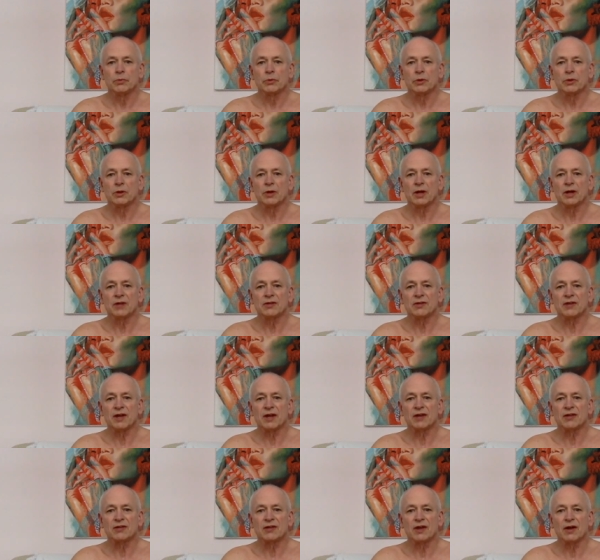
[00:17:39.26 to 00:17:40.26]
Nice
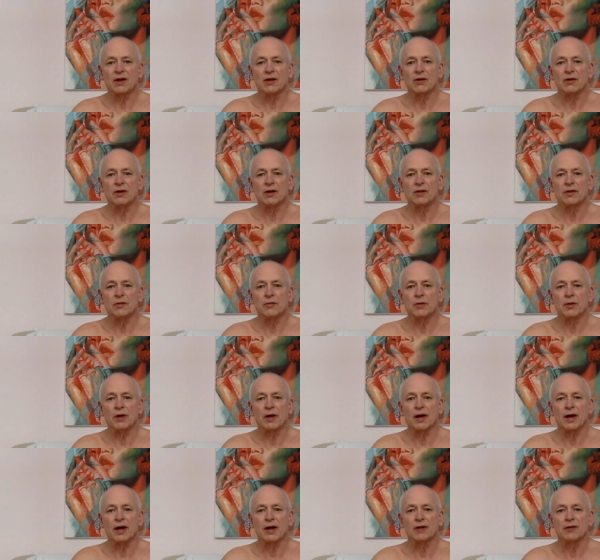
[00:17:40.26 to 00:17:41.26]
exhale, and then
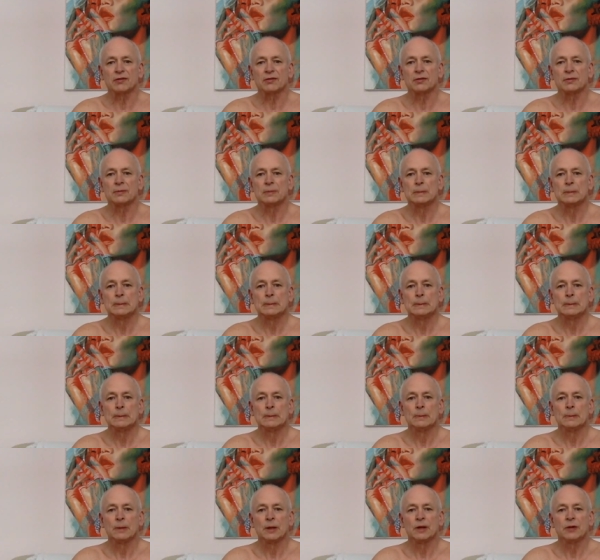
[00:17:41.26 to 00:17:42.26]
relax.
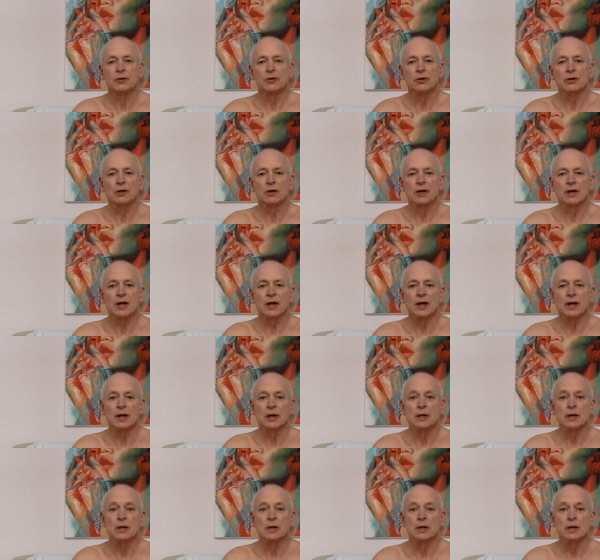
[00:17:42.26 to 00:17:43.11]
And do it again.